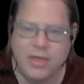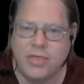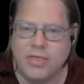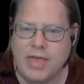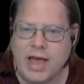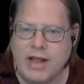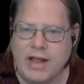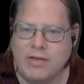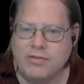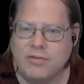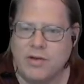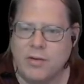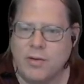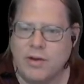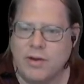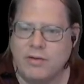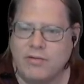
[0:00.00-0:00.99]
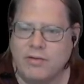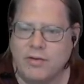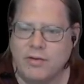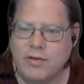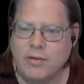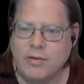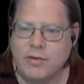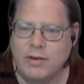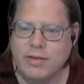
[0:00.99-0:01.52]
that is going
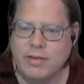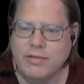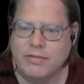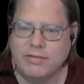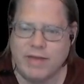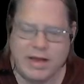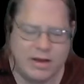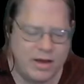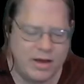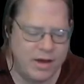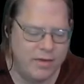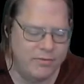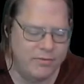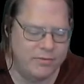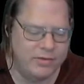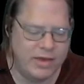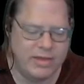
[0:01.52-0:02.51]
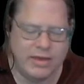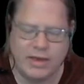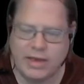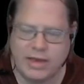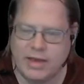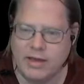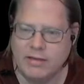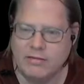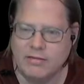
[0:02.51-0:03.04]
to, instead of sending
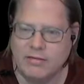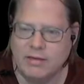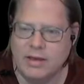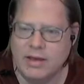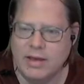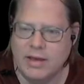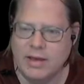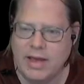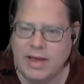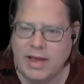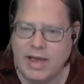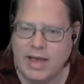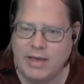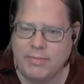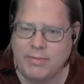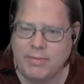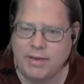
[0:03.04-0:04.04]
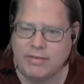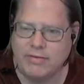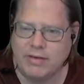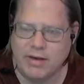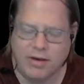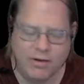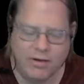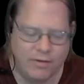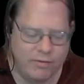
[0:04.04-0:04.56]
it 8 bits
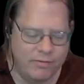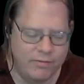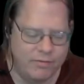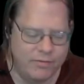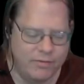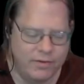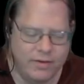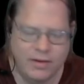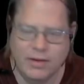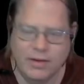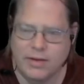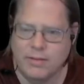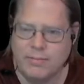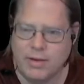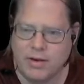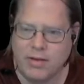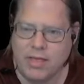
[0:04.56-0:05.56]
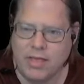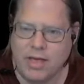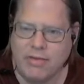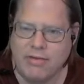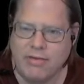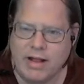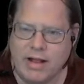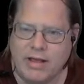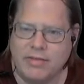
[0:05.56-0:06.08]
of parallel
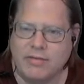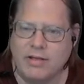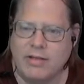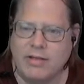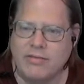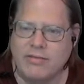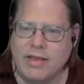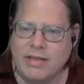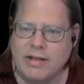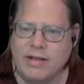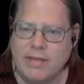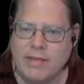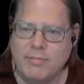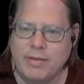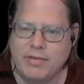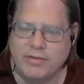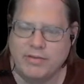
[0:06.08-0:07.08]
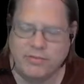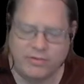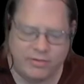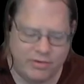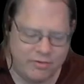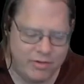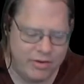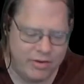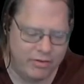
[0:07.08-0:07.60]
data, it's going to send it 8 bits of
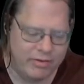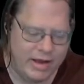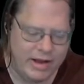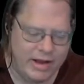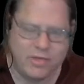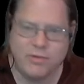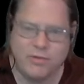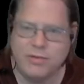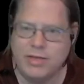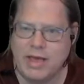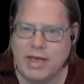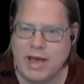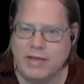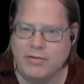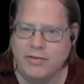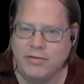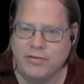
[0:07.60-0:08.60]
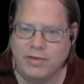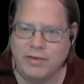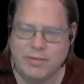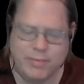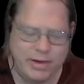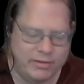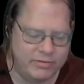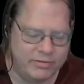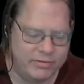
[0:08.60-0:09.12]
serial data through the I2C
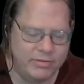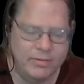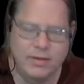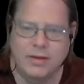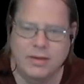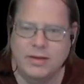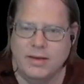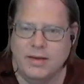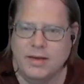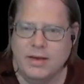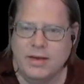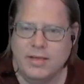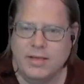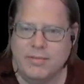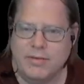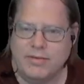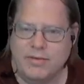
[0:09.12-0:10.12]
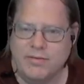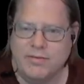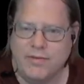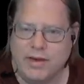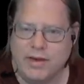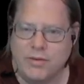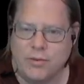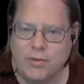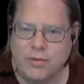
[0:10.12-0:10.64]
bus. Now let me see if I
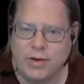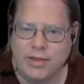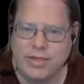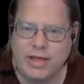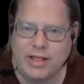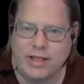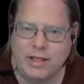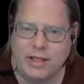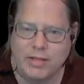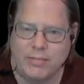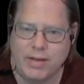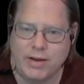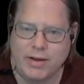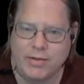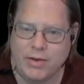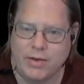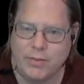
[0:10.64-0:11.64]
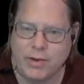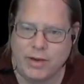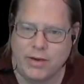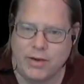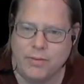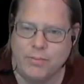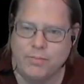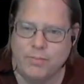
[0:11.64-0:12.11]
can orient that a little better. There we go.